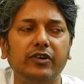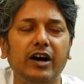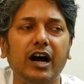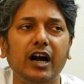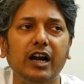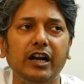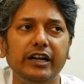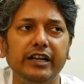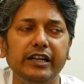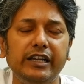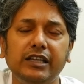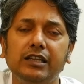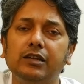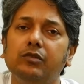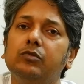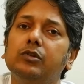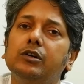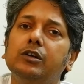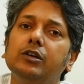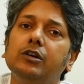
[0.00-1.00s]
Hardy, the
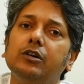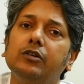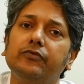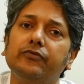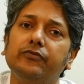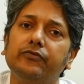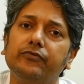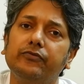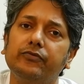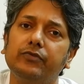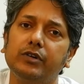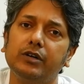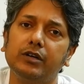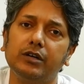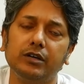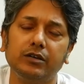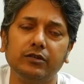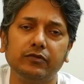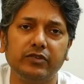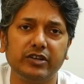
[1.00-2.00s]
world of
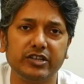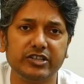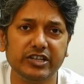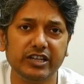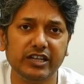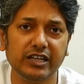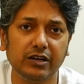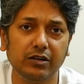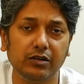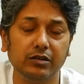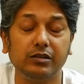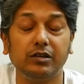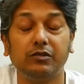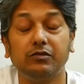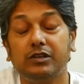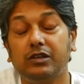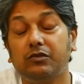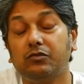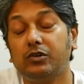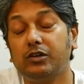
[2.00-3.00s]
Virginia,
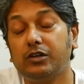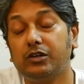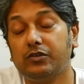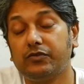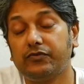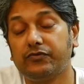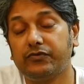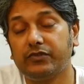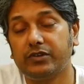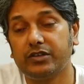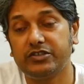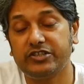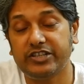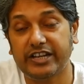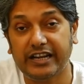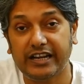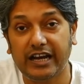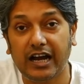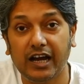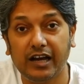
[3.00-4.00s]
the world of
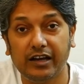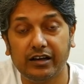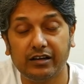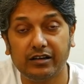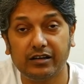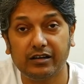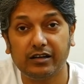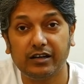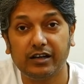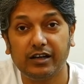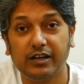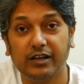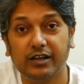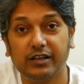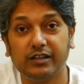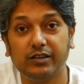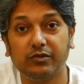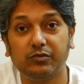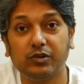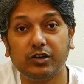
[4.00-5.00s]
Jane Eyre,
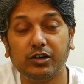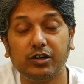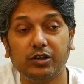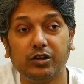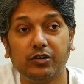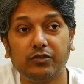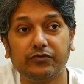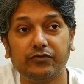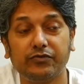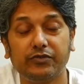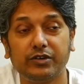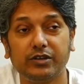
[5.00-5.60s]
the world of